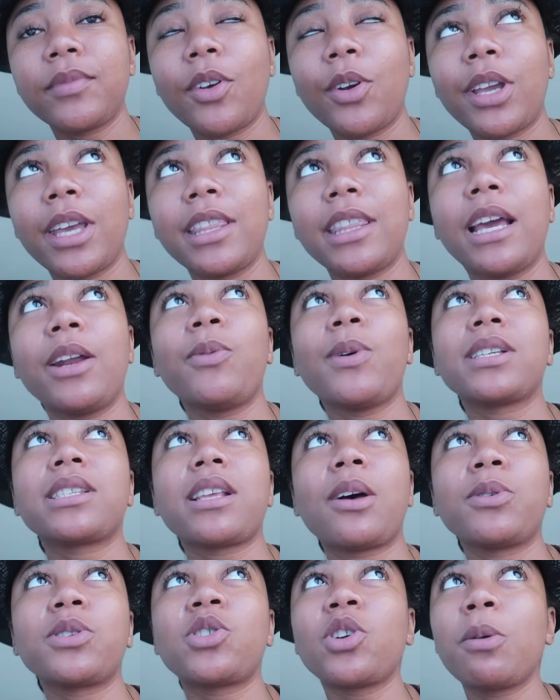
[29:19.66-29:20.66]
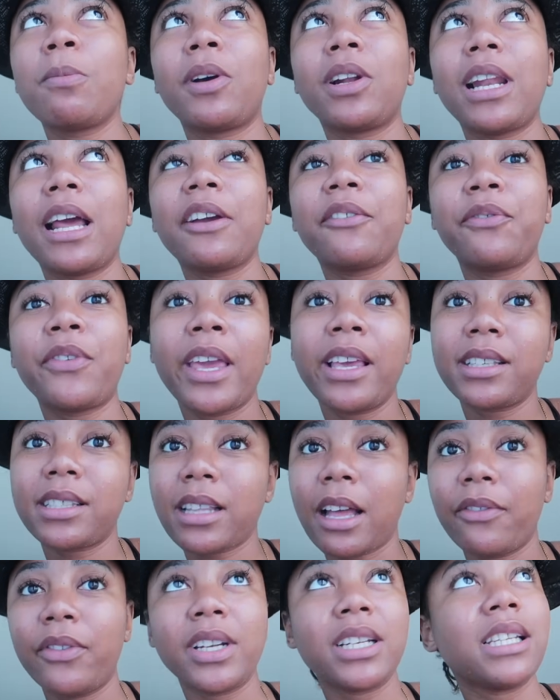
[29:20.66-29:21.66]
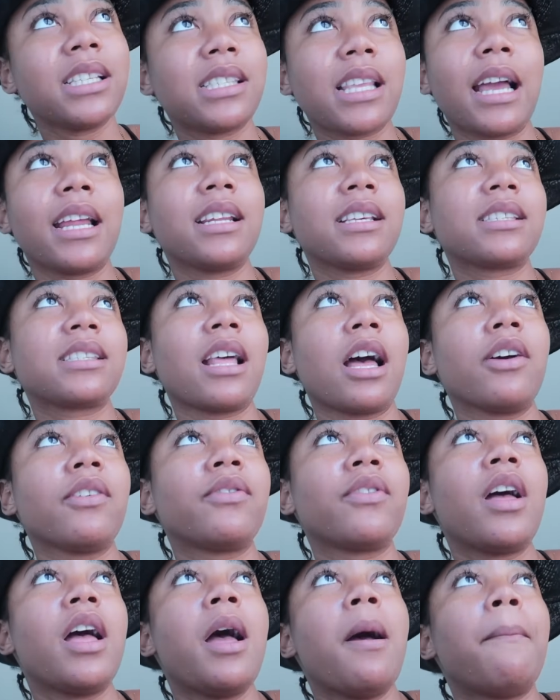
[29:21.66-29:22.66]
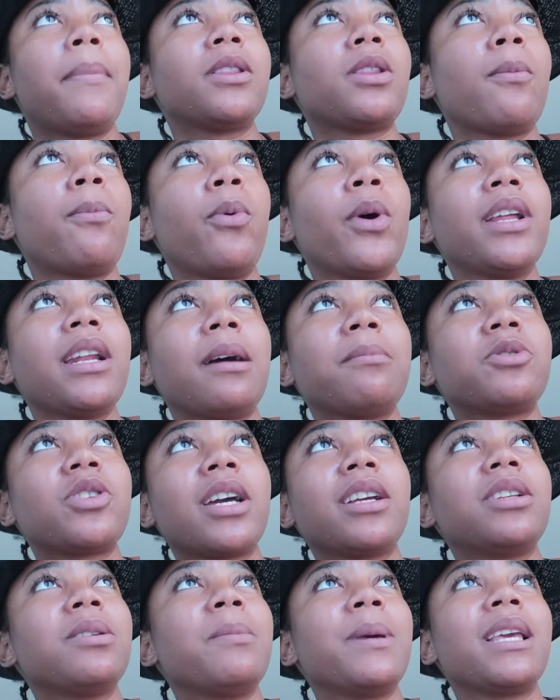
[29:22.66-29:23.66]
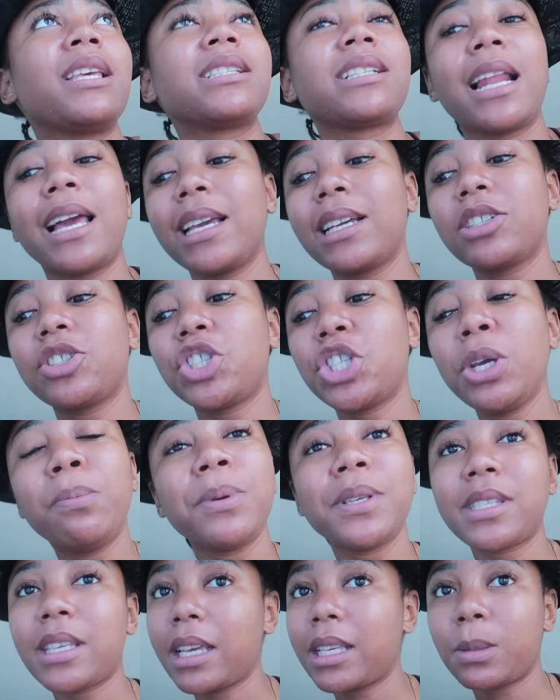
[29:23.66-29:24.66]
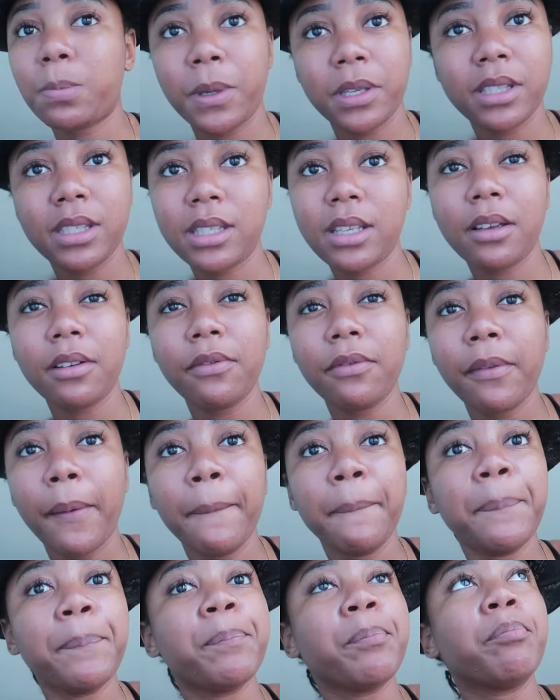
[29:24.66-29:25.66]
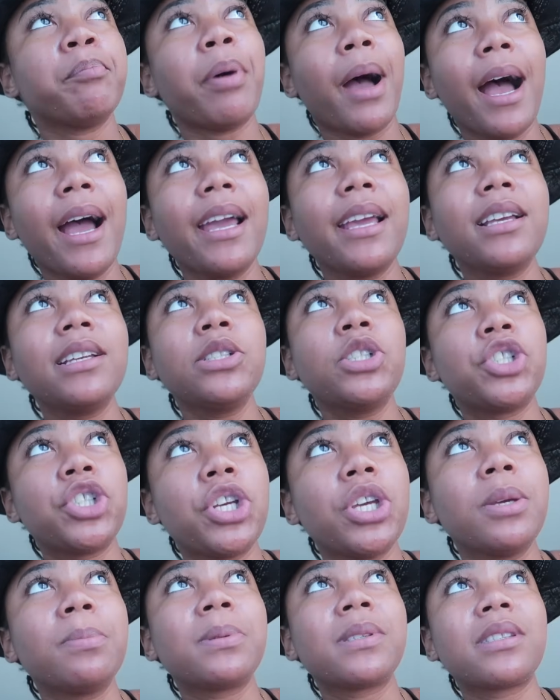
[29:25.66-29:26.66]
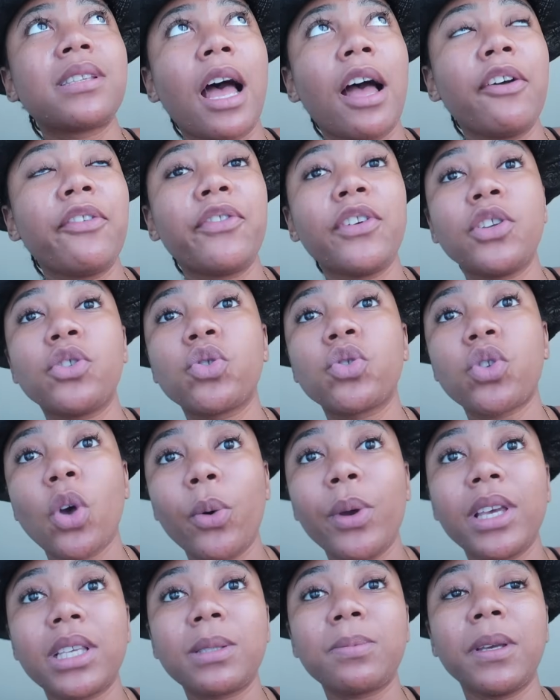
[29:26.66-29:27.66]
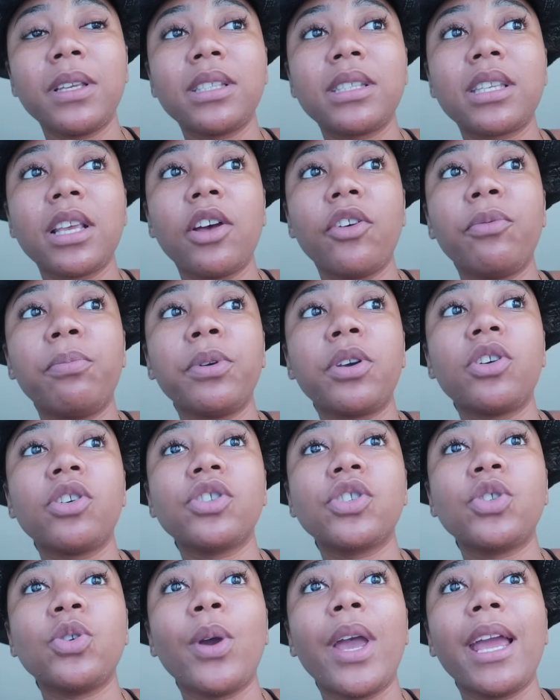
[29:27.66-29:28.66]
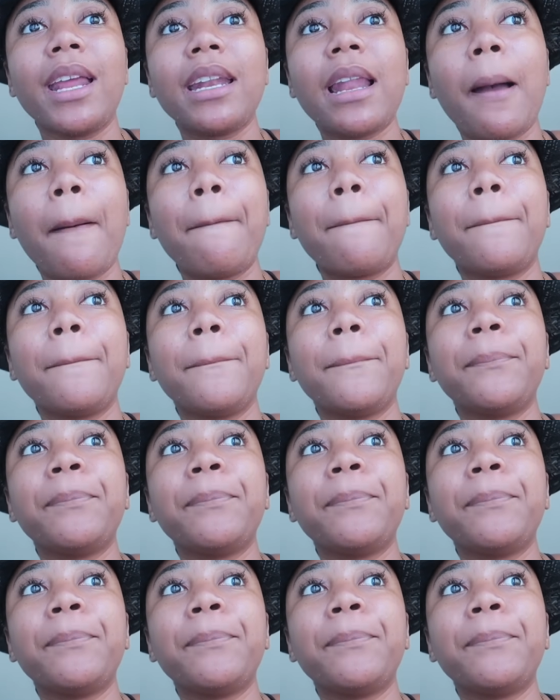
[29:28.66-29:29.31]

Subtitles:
okay, that was, I was talking about like fake stuff and designer stuff. But the point I'm trying to make is like, cheap is expensive. Buying cheap stuff is so expensive because you end up